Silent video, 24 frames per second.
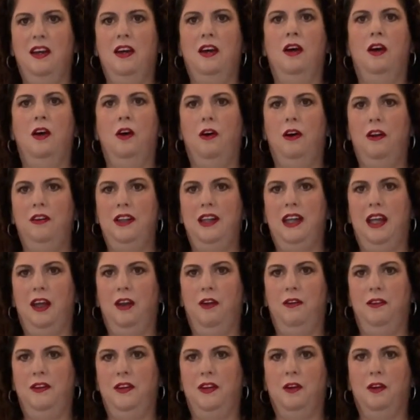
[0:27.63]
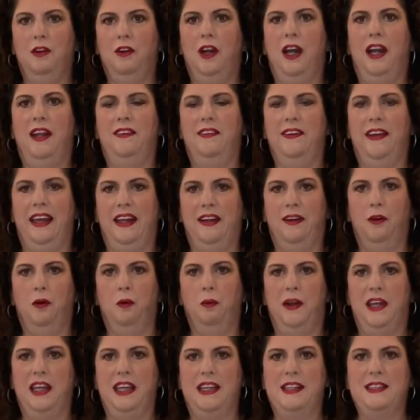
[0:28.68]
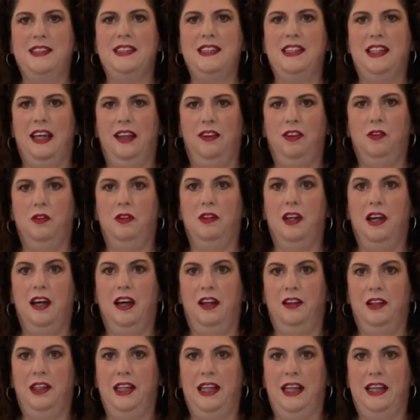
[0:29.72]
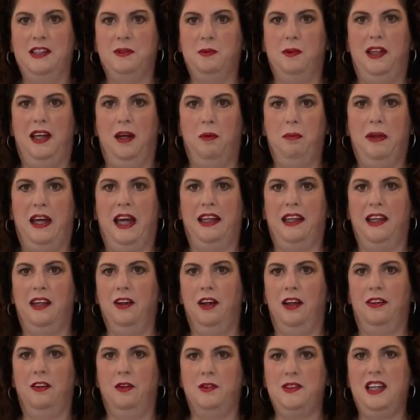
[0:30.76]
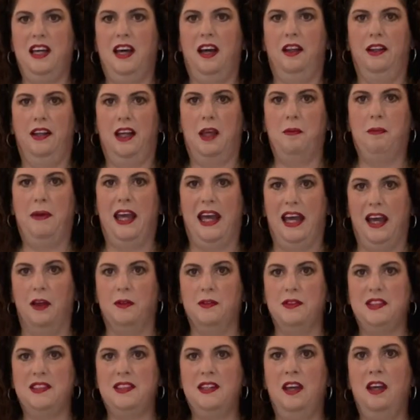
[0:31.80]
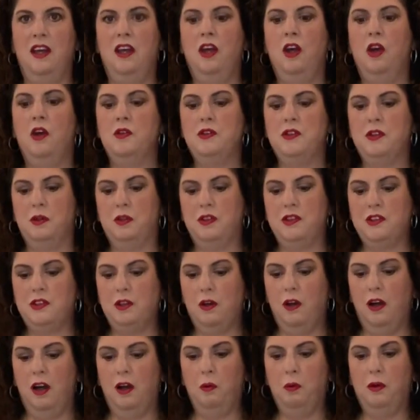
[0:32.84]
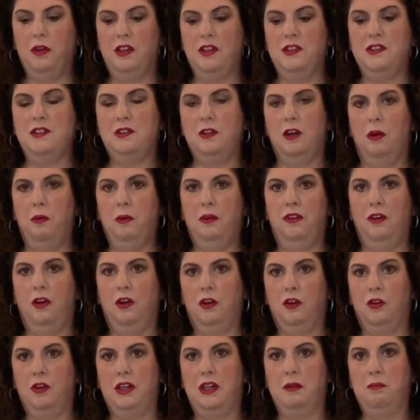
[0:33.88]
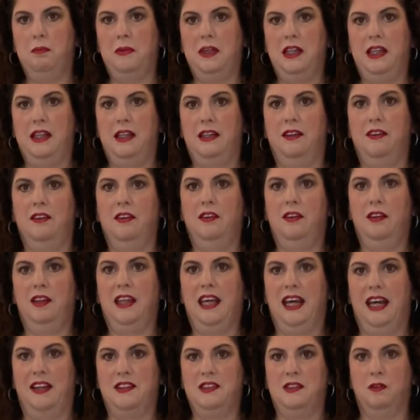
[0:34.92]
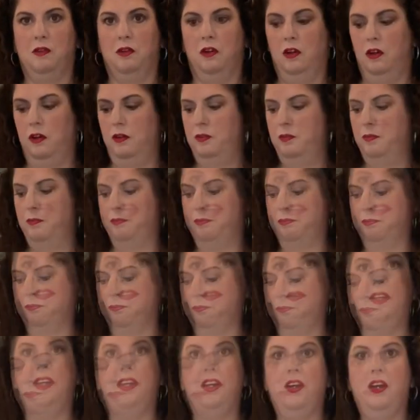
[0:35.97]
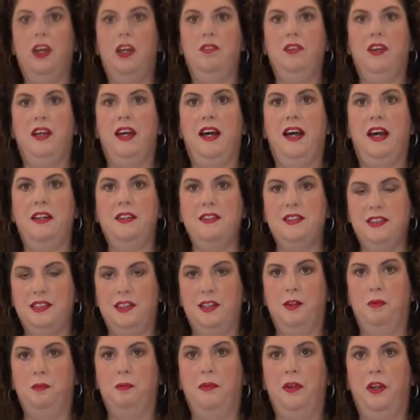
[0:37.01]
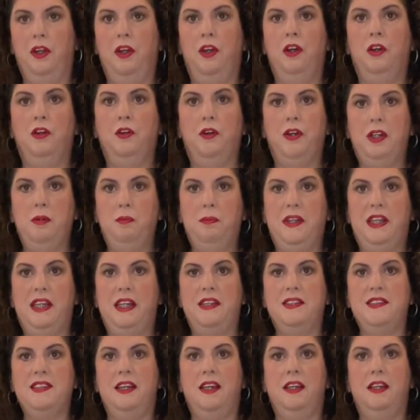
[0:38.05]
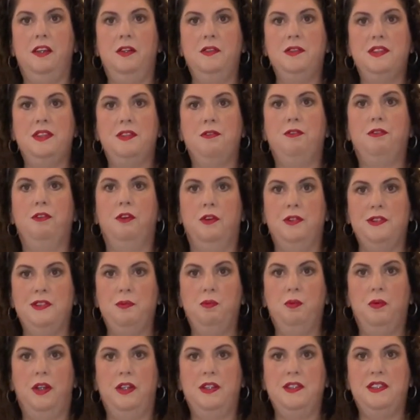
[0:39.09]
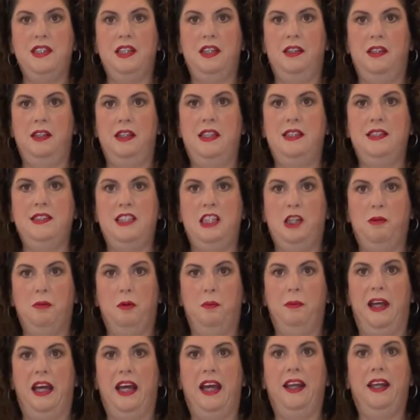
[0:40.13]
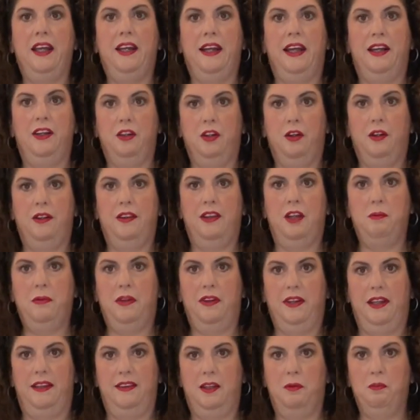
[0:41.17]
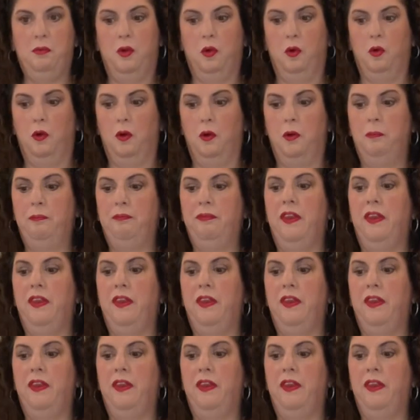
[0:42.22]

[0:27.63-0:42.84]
all in healthier and lighter ways to get through the holidays without packing on those holiday pounds. So to start, we're going to start with our green bean casserole. So here I've got some green beans. I used the frozen ones in the steamer bag and I cooked them and let them cool.